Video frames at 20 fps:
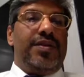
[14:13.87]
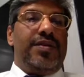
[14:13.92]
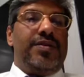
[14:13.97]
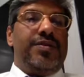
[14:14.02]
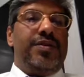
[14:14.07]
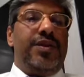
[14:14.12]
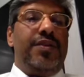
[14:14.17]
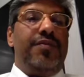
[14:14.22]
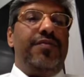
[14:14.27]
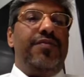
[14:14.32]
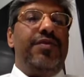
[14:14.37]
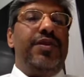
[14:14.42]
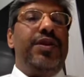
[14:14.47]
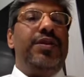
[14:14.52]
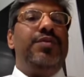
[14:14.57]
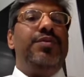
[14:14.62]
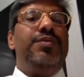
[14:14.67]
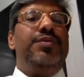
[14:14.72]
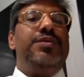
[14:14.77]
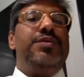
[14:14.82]
So if we
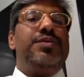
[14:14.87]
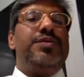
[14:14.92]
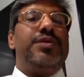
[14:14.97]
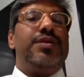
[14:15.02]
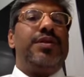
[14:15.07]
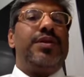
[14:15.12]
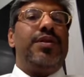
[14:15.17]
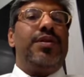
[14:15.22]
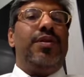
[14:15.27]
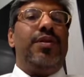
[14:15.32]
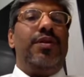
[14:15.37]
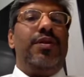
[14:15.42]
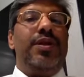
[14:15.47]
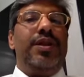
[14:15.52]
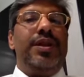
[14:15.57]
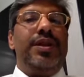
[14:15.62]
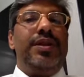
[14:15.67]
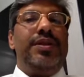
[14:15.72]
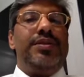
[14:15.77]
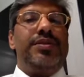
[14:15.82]
use all
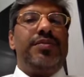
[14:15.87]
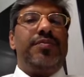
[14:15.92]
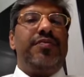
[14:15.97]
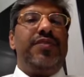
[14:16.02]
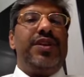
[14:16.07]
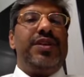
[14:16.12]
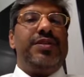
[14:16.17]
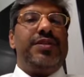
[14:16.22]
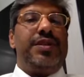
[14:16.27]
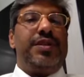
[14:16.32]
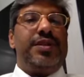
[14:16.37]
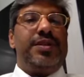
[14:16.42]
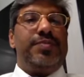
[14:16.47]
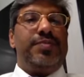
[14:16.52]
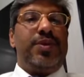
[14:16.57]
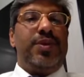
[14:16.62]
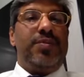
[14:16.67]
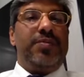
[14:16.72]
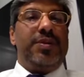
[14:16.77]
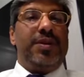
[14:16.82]
these phases
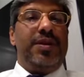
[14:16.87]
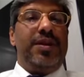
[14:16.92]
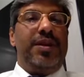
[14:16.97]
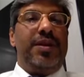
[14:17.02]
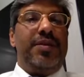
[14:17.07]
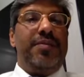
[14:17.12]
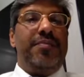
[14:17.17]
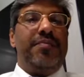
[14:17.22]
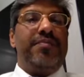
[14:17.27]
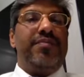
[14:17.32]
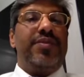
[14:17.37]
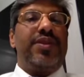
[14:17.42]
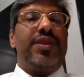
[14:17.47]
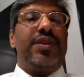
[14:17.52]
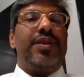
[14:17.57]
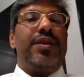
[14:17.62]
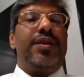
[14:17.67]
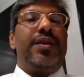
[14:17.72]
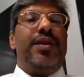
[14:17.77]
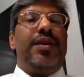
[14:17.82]
properly
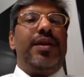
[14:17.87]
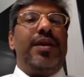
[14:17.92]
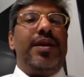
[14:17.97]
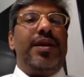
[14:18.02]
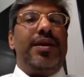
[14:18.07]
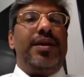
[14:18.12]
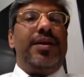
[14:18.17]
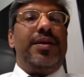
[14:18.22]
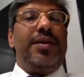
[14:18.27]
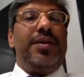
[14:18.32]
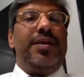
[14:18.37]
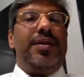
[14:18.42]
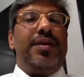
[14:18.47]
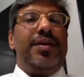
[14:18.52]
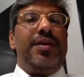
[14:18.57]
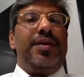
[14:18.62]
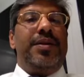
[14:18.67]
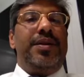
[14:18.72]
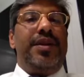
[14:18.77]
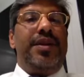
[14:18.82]
and
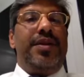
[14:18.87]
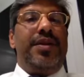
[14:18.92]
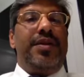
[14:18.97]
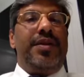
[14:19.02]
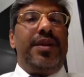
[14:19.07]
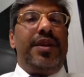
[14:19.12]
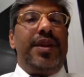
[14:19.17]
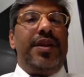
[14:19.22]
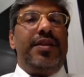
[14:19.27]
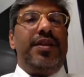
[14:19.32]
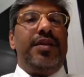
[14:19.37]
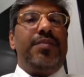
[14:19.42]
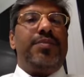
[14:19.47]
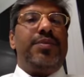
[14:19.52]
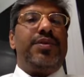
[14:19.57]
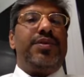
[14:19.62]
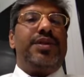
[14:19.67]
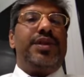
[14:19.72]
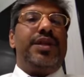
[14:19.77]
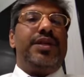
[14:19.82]
take the
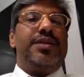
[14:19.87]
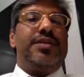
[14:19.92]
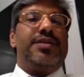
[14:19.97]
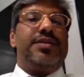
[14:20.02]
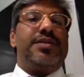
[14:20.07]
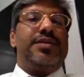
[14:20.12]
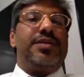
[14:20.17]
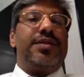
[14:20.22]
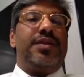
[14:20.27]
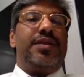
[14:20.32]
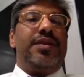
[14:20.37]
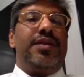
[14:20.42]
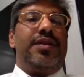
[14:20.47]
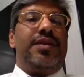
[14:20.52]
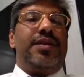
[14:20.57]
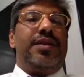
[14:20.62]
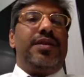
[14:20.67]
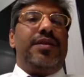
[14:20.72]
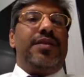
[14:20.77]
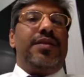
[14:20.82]
projects
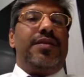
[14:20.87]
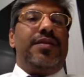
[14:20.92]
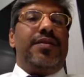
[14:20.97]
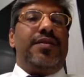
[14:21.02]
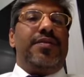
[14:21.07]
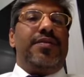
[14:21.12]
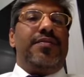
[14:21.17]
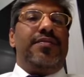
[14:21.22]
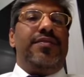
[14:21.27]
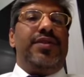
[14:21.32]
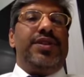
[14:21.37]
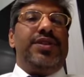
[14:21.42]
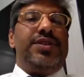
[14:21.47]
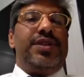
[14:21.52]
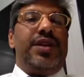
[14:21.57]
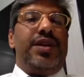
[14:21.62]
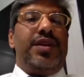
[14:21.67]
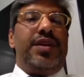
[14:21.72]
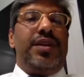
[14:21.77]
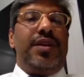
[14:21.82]
which
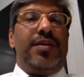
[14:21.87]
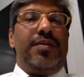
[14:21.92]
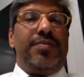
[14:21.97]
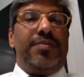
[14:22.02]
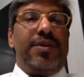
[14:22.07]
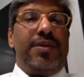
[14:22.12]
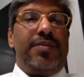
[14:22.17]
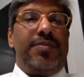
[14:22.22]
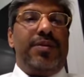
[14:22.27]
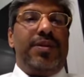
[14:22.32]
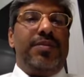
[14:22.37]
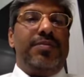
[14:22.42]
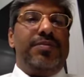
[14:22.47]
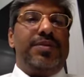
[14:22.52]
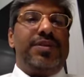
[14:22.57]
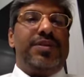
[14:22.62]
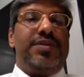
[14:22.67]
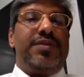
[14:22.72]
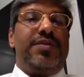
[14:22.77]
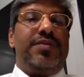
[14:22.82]
are the
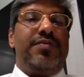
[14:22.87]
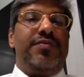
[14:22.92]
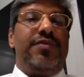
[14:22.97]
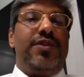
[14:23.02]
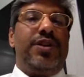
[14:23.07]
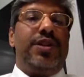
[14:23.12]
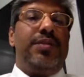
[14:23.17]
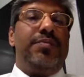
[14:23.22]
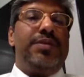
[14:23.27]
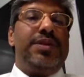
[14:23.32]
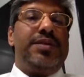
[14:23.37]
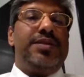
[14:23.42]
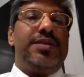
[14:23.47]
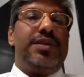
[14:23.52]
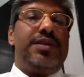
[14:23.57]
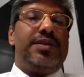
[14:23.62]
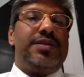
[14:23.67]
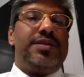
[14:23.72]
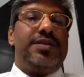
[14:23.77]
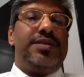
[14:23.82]
problems for the
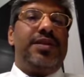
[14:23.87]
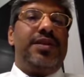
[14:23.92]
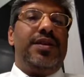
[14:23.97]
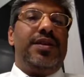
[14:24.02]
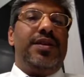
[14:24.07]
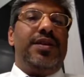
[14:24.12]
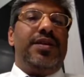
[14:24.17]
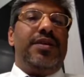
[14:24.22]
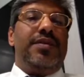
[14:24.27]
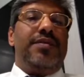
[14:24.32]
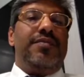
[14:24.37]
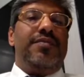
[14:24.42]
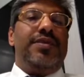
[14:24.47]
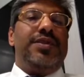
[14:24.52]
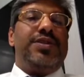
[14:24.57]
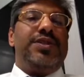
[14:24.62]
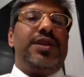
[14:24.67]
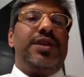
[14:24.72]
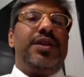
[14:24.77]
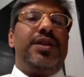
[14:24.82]
business,
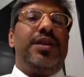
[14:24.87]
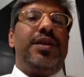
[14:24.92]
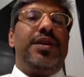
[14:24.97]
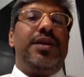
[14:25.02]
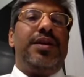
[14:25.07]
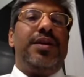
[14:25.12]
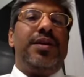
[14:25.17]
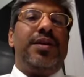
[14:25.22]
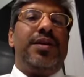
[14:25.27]
which are the